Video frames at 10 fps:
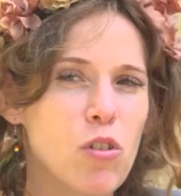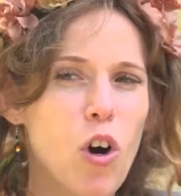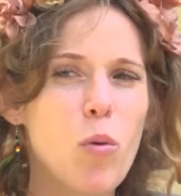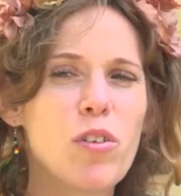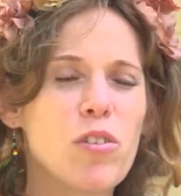
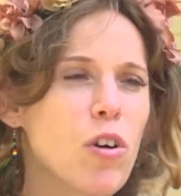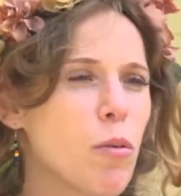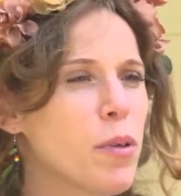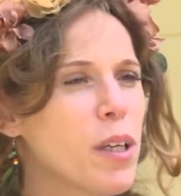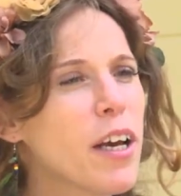always a
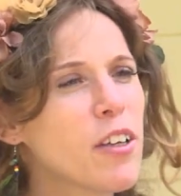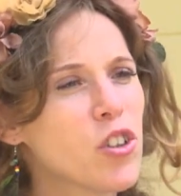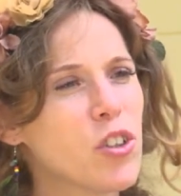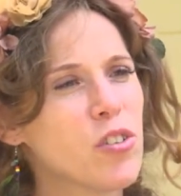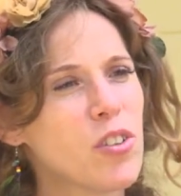
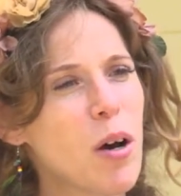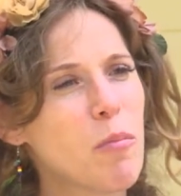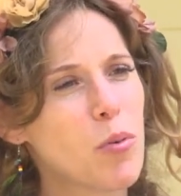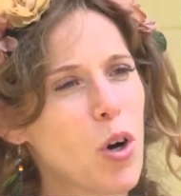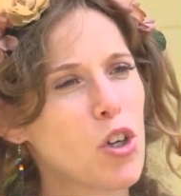combination.
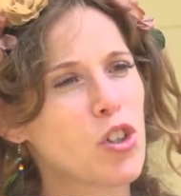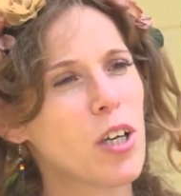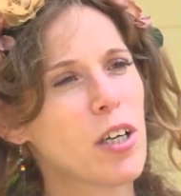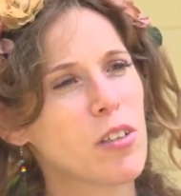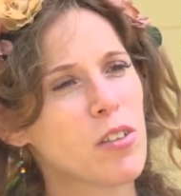Some
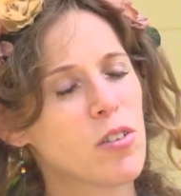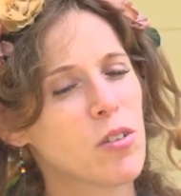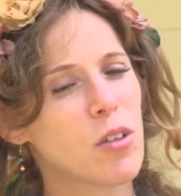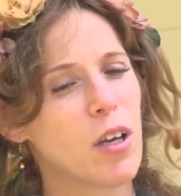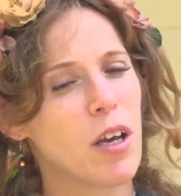
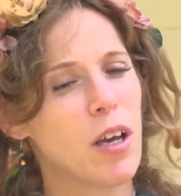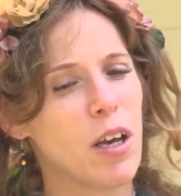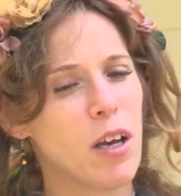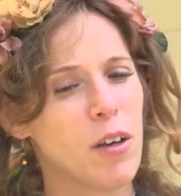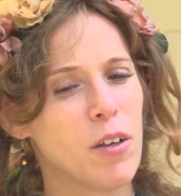projects
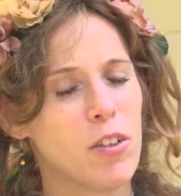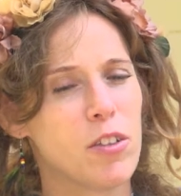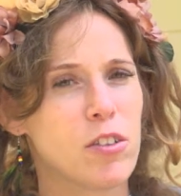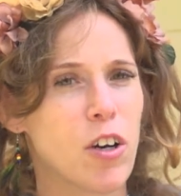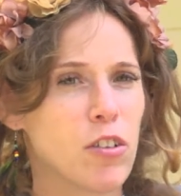
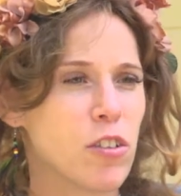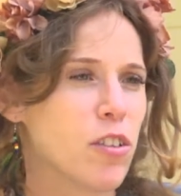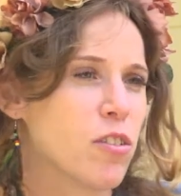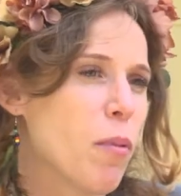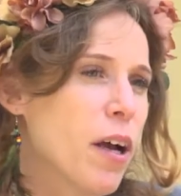started
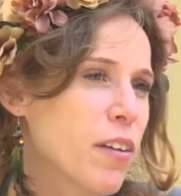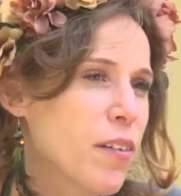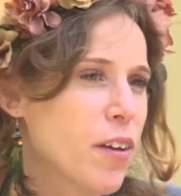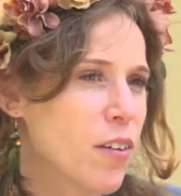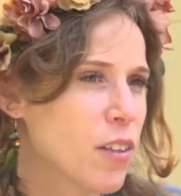as my
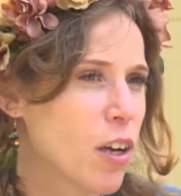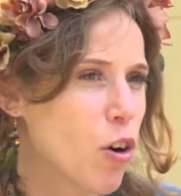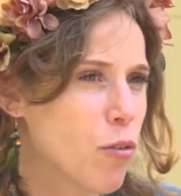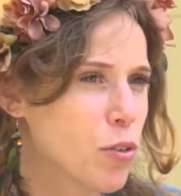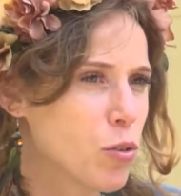idea that I
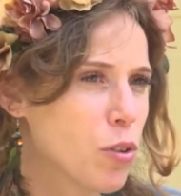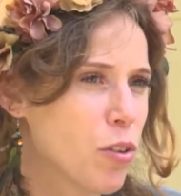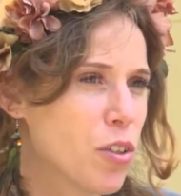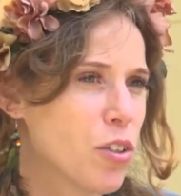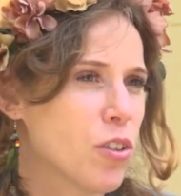offered to the
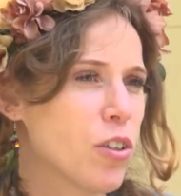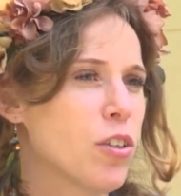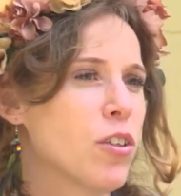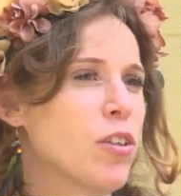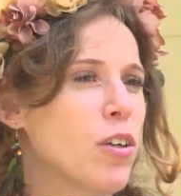
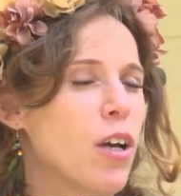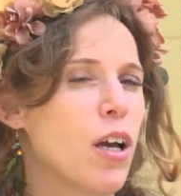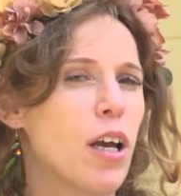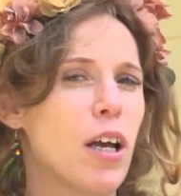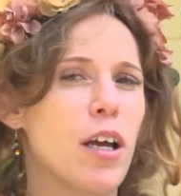theater.
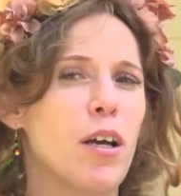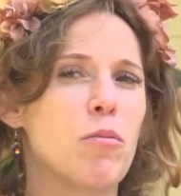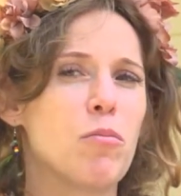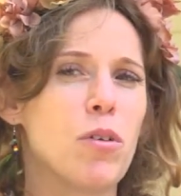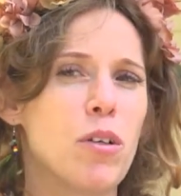
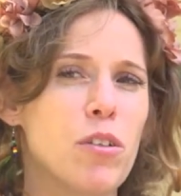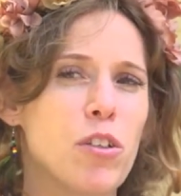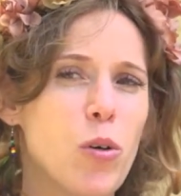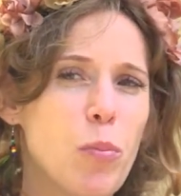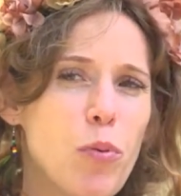
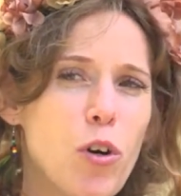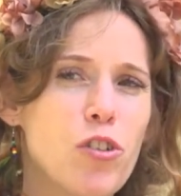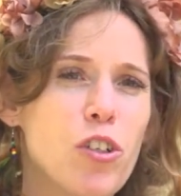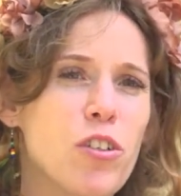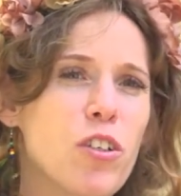There were
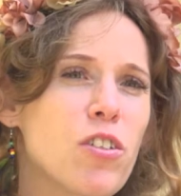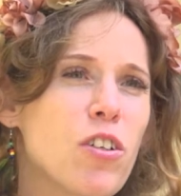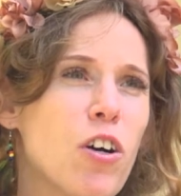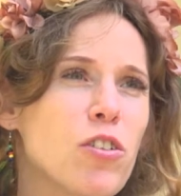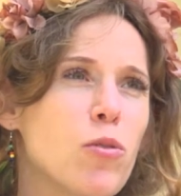projects that
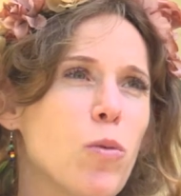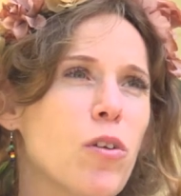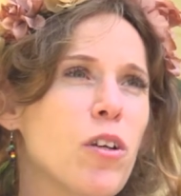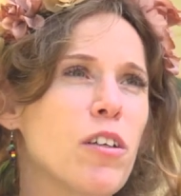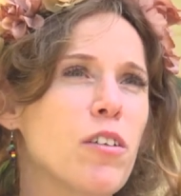started
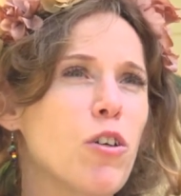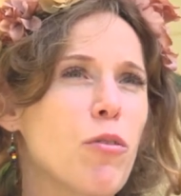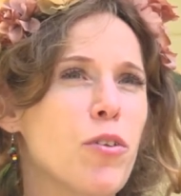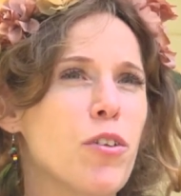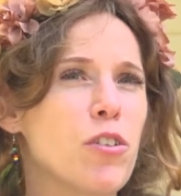with an idea
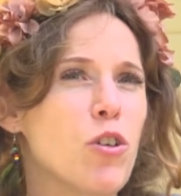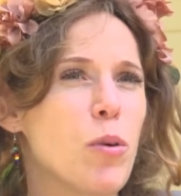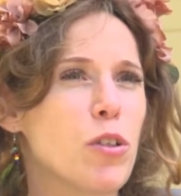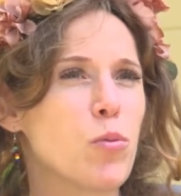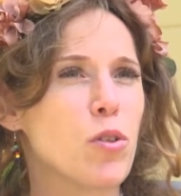of a theater,
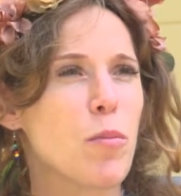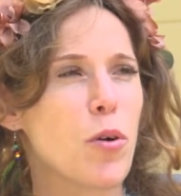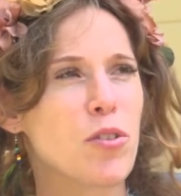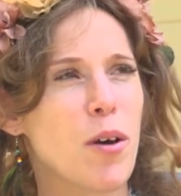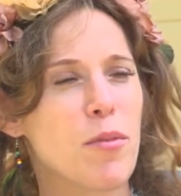but it was
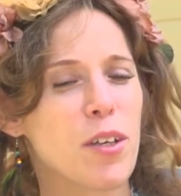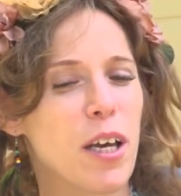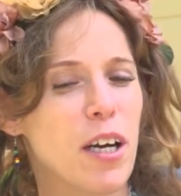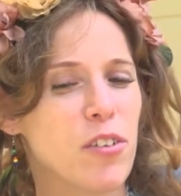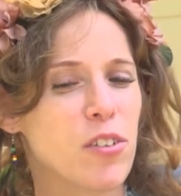about something
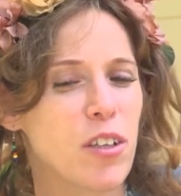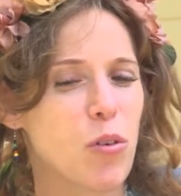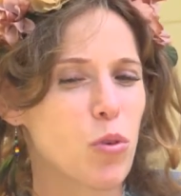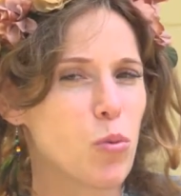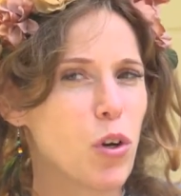else, and
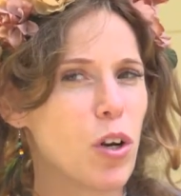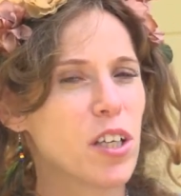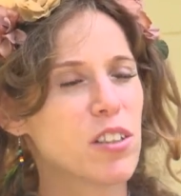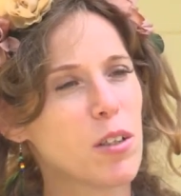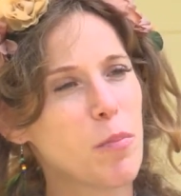then when we
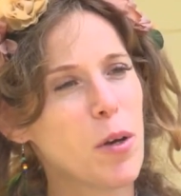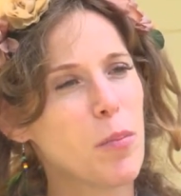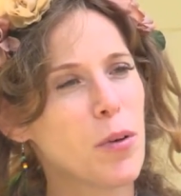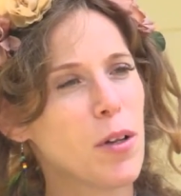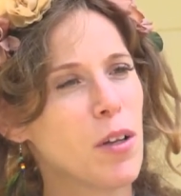collected the
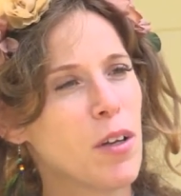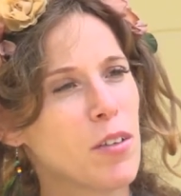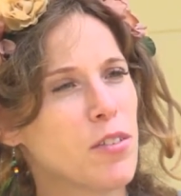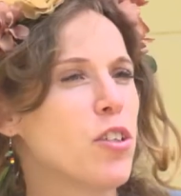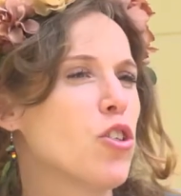people,
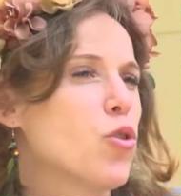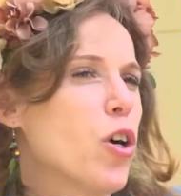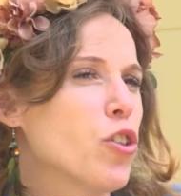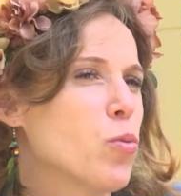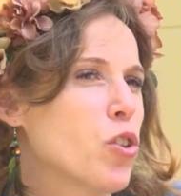the
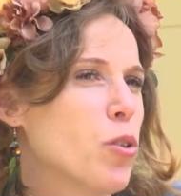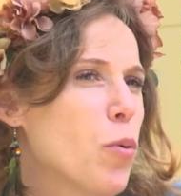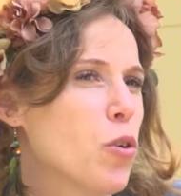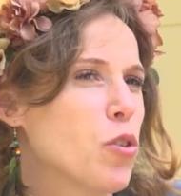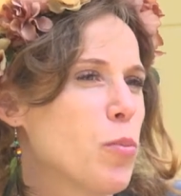situation was
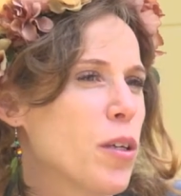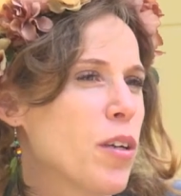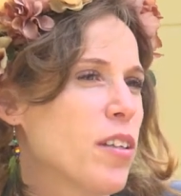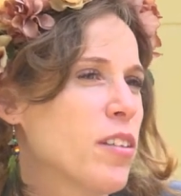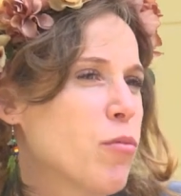supposed to
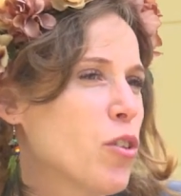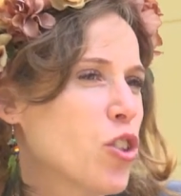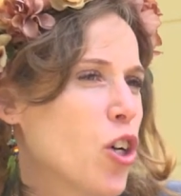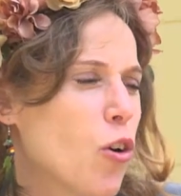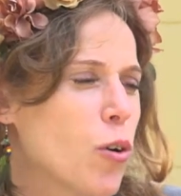be a different
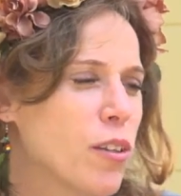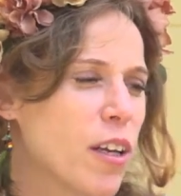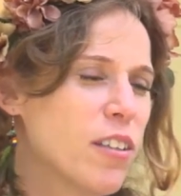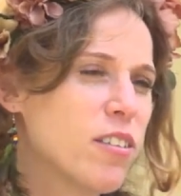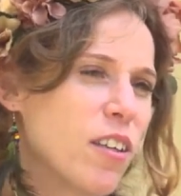show, and
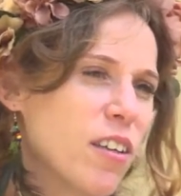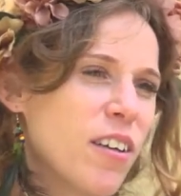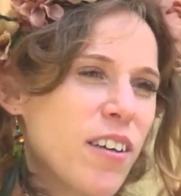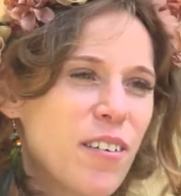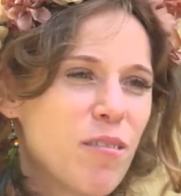then it
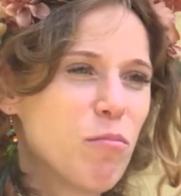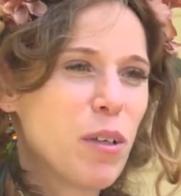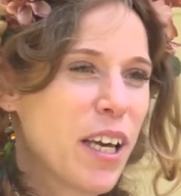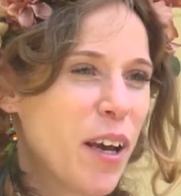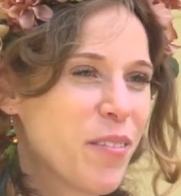
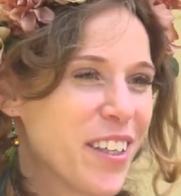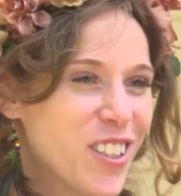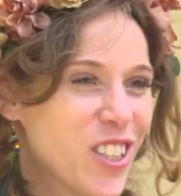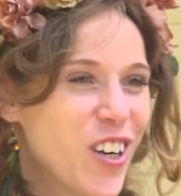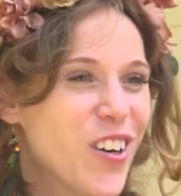became
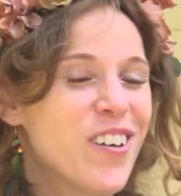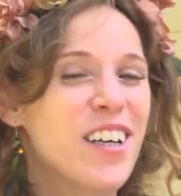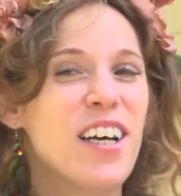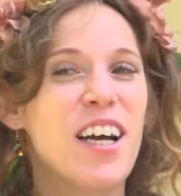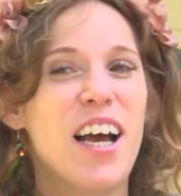this show.
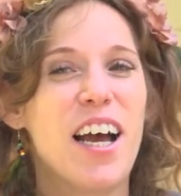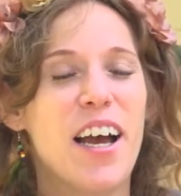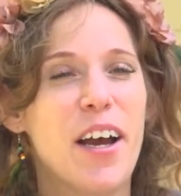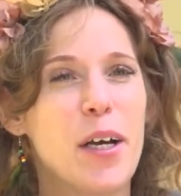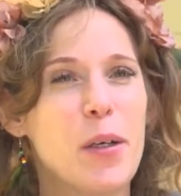
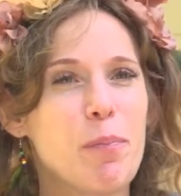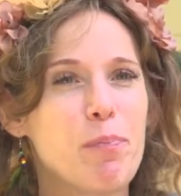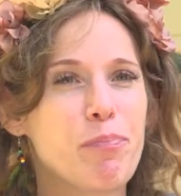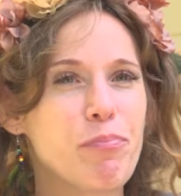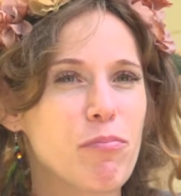
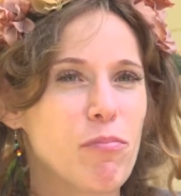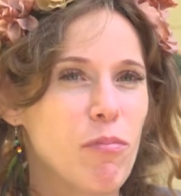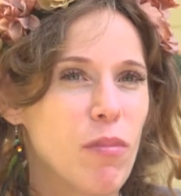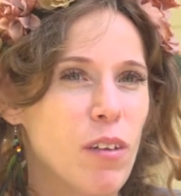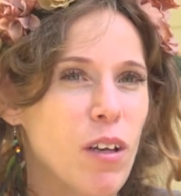And
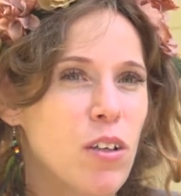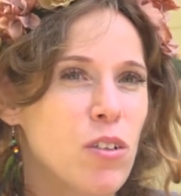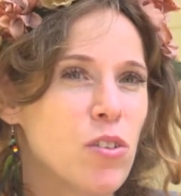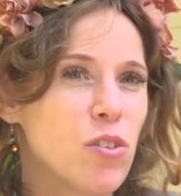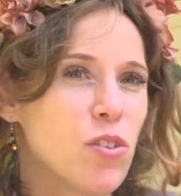
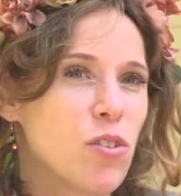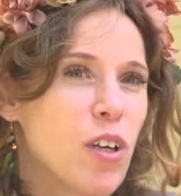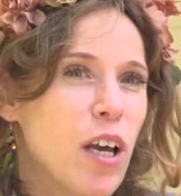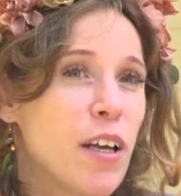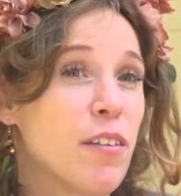
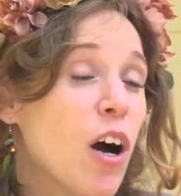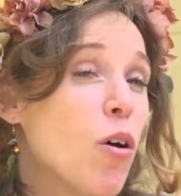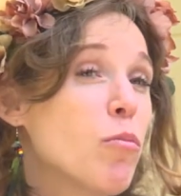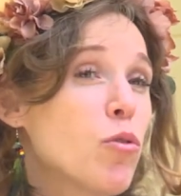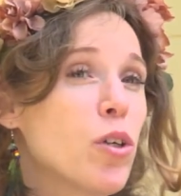now
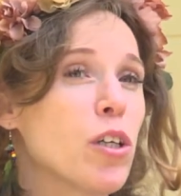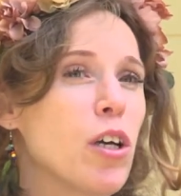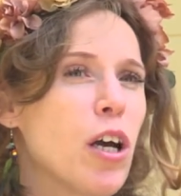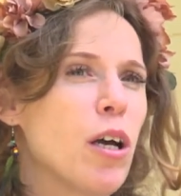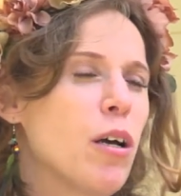I'm doing
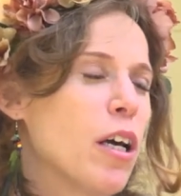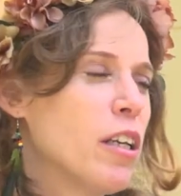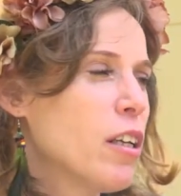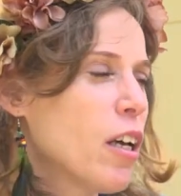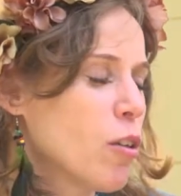
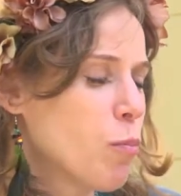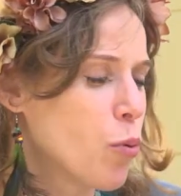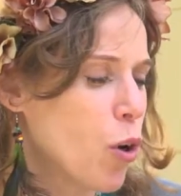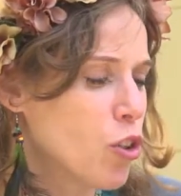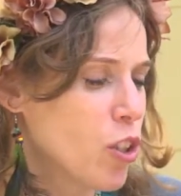a
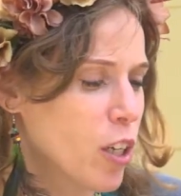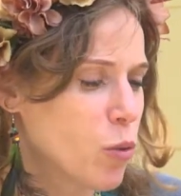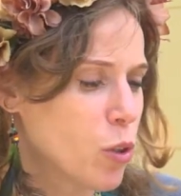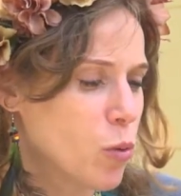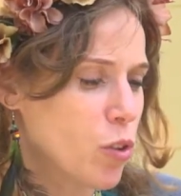
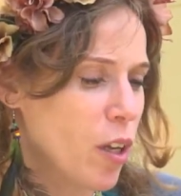project which was